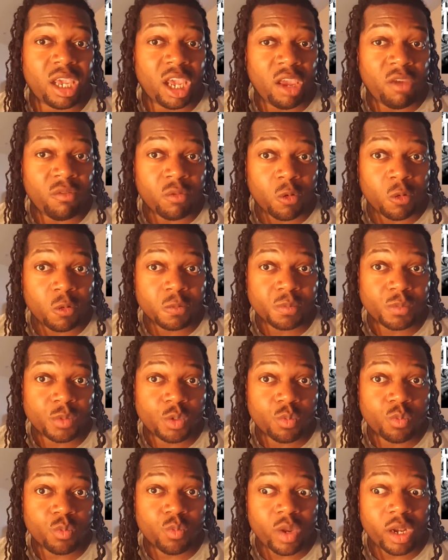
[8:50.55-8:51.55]
evil
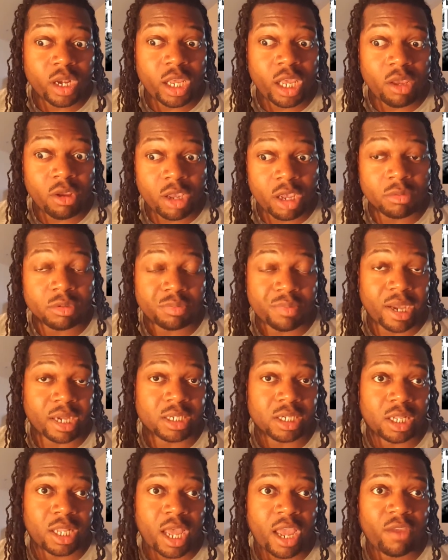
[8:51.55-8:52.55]
when he comes back
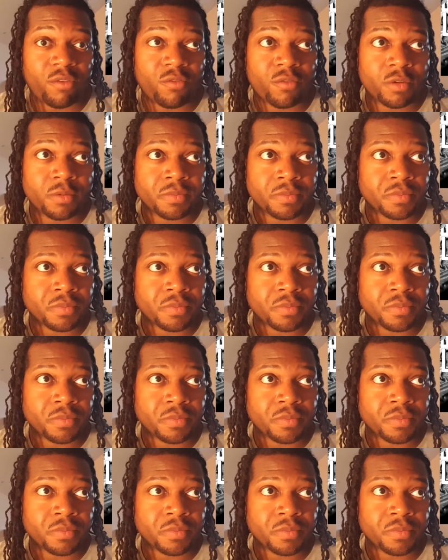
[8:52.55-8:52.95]
to life,